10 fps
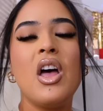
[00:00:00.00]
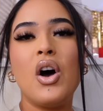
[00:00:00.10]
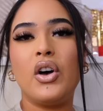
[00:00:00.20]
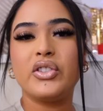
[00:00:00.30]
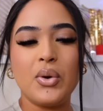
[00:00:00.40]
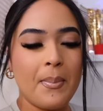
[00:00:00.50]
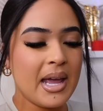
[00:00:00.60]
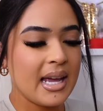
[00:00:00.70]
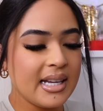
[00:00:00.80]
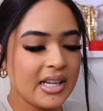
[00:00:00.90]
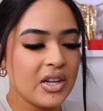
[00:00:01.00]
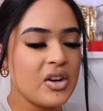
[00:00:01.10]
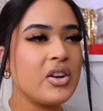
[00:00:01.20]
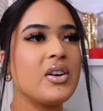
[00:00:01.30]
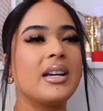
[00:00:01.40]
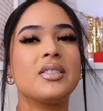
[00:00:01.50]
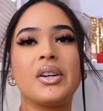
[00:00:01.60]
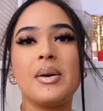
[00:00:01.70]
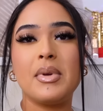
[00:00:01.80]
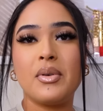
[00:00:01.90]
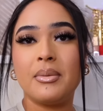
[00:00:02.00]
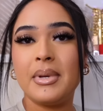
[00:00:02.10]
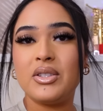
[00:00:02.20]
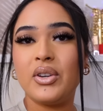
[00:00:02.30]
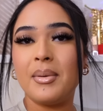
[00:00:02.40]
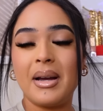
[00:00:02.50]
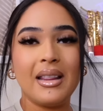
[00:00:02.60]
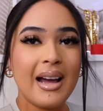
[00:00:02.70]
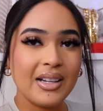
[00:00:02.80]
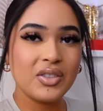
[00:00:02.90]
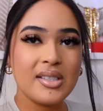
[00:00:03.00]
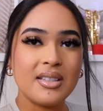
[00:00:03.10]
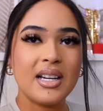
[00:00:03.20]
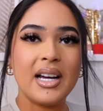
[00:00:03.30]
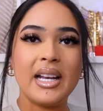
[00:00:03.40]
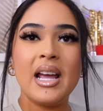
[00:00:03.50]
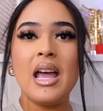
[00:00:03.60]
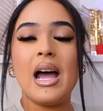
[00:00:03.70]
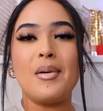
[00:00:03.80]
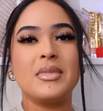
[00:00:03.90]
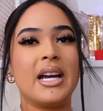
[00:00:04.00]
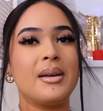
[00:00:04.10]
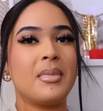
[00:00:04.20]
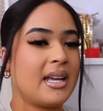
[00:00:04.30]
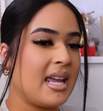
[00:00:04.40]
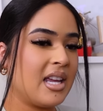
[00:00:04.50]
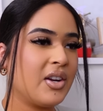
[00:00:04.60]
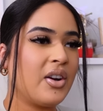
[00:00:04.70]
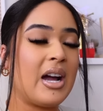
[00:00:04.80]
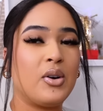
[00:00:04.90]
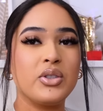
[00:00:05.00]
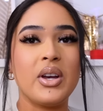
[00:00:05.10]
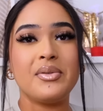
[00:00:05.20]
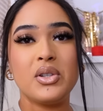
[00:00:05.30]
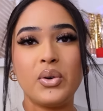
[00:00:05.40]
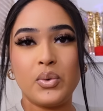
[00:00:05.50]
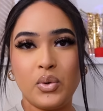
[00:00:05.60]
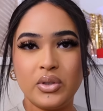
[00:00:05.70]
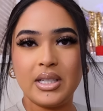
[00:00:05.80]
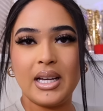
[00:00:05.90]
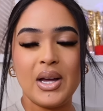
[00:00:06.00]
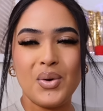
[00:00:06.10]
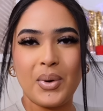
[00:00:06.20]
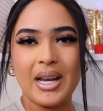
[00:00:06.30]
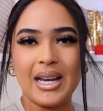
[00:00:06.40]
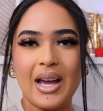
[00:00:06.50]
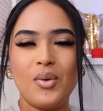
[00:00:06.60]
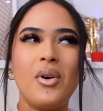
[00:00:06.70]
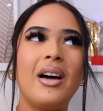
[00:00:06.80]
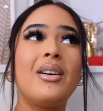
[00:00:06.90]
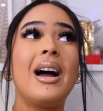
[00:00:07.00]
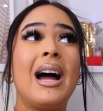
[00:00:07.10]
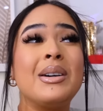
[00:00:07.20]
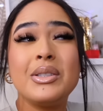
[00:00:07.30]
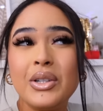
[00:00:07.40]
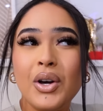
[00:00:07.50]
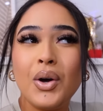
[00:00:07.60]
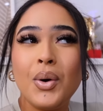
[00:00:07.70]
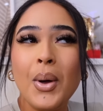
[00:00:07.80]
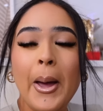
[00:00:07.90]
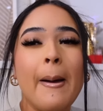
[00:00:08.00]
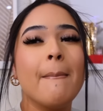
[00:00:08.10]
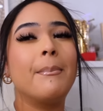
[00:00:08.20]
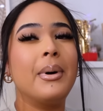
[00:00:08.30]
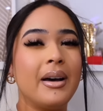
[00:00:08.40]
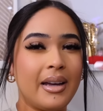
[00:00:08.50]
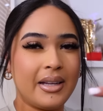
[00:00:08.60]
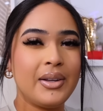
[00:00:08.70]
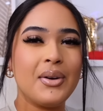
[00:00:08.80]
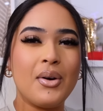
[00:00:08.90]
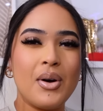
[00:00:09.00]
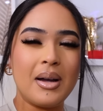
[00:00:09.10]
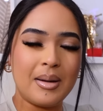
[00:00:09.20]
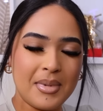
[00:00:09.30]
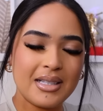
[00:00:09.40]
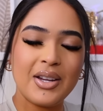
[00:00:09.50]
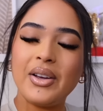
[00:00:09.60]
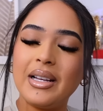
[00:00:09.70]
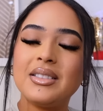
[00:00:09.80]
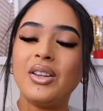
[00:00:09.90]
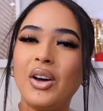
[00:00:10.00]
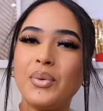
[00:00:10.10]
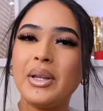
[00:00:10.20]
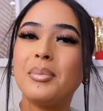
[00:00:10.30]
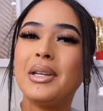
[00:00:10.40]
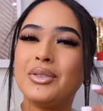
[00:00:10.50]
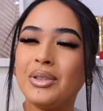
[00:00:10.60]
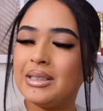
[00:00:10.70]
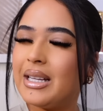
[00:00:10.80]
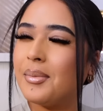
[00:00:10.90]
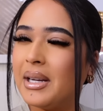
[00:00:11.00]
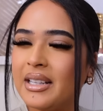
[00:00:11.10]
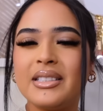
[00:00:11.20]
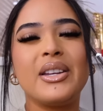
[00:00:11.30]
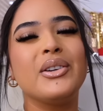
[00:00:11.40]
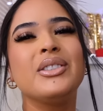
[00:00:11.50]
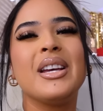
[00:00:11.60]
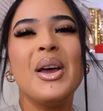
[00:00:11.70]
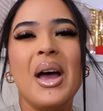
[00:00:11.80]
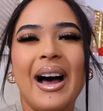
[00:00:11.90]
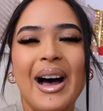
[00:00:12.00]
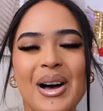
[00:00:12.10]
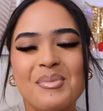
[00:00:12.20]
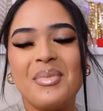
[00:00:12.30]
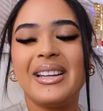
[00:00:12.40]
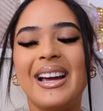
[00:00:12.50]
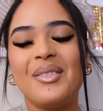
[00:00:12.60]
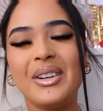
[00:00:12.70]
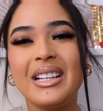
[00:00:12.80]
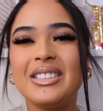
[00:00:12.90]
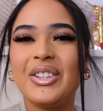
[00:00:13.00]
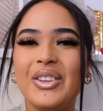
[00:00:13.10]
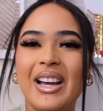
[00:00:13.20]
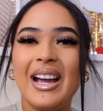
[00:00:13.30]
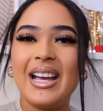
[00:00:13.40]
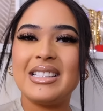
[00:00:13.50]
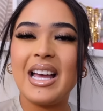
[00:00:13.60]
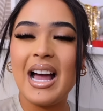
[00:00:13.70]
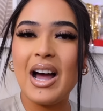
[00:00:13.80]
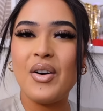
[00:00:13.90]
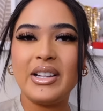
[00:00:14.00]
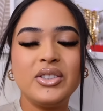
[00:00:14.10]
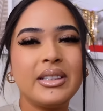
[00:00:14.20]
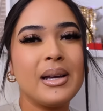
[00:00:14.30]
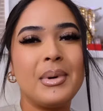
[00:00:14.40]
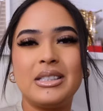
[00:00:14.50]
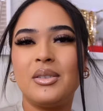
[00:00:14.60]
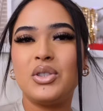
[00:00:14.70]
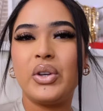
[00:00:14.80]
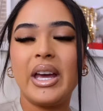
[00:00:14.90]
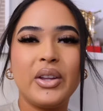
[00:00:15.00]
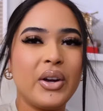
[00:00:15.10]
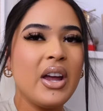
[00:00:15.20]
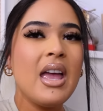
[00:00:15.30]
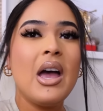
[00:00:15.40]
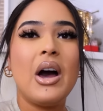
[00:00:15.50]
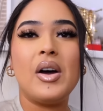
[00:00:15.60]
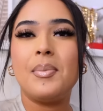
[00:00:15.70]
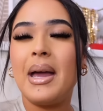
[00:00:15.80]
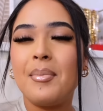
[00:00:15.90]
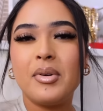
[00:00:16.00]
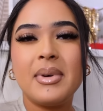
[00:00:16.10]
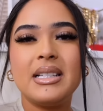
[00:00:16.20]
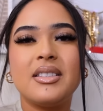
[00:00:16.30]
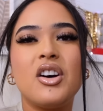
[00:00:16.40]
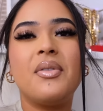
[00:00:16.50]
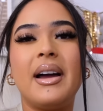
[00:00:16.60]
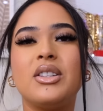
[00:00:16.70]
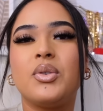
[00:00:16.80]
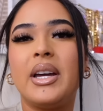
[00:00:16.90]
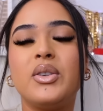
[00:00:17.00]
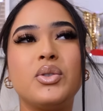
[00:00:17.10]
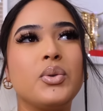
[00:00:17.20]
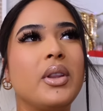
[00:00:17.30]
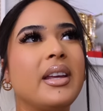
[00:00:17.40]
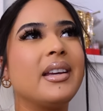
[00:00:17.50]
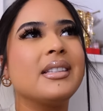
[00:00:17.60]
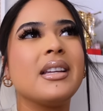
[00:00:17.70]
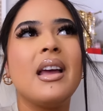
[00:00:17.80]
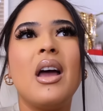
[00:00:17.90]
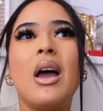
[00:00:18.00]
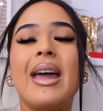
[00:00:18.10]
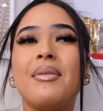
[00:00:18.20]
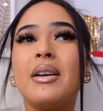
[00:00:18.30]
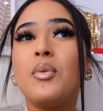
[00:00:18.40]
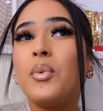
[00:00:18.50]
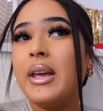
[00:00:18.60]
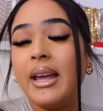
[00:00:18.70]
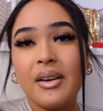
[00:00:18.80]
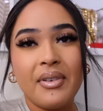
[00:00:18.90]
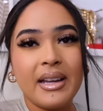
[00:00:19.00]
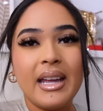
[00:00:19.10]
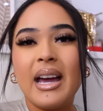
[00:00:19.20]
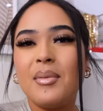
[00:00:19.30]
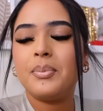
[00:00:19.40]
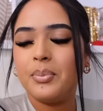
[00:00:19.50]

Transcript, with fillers: Also pedicure, you guys are coming with me to get my lashes done. I'm dyeing my hair. I also have to go to Ulta right now. Well, I don't have to go, but you know, I'm gonna take you guys along with me, so it's like my excuse. Um, but yeah, I'm gonna show you guys how I just get myself together, how I pamper myself. I try to do this every week if I can.